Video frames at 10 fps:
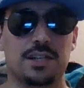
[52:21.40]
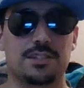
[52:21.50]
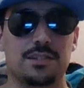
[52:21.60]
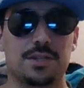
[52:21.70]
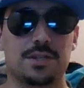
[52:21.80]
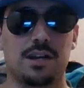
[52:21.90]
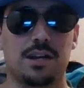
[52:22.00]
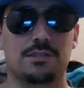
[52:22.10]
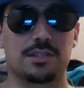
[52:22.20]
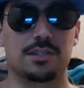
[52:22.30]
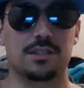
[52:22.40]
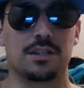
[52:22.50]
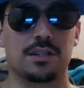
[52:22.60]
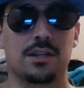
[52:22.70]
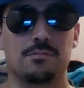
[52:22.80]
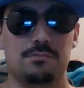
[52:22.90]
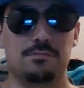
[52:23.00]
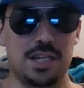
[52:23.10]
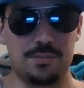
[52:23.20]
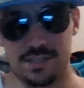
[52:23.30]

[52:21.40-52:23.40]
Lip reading: is going to beat Rousey. Maybe